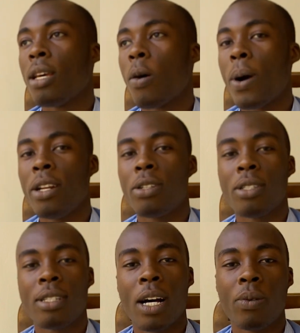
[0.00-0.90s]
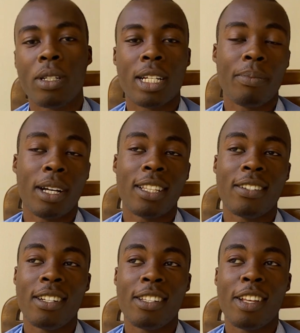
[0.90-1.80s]
why not start with chapter
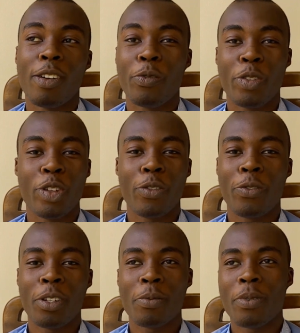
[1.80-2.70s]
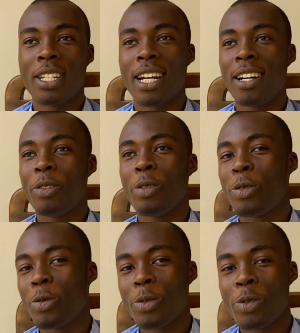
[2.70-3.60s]
3 instead of doing your front page and going
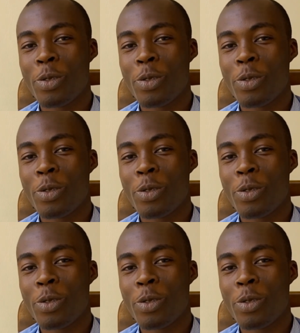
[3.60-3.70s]
to